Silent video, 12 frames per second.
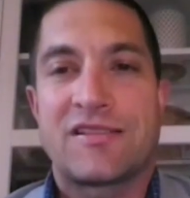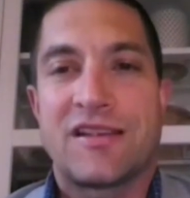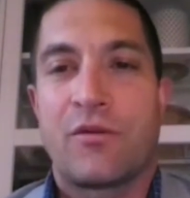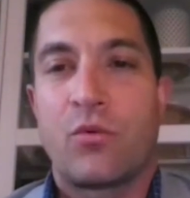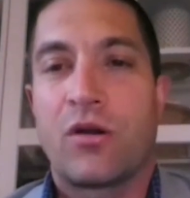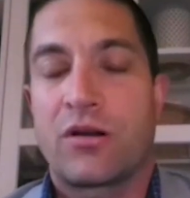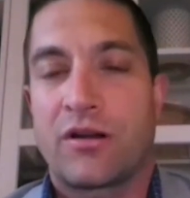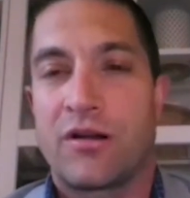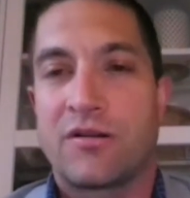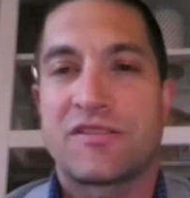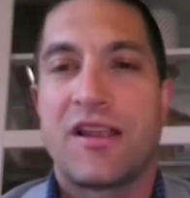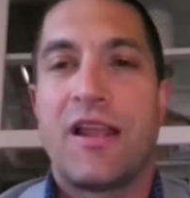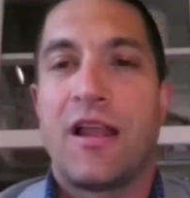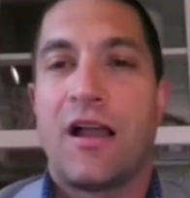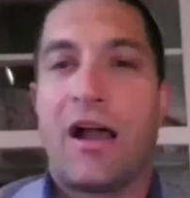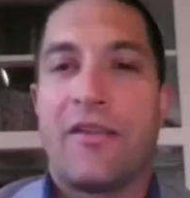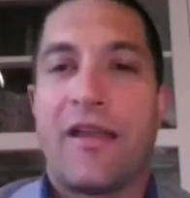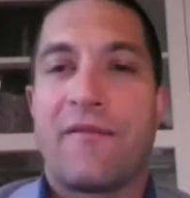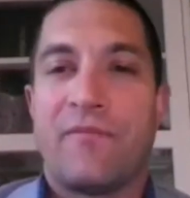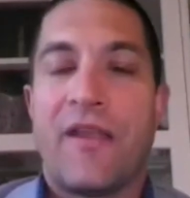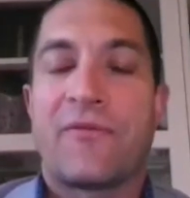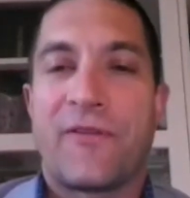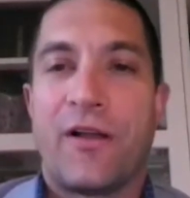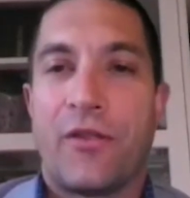and the workers uh, that,
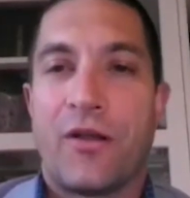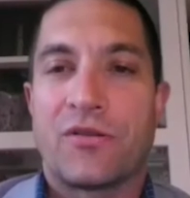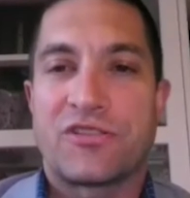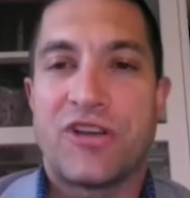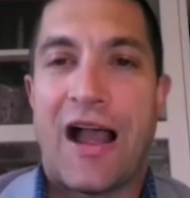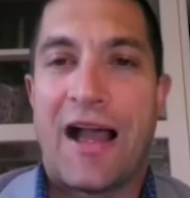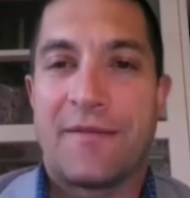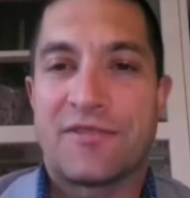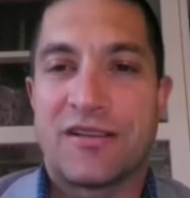that fill those jobs.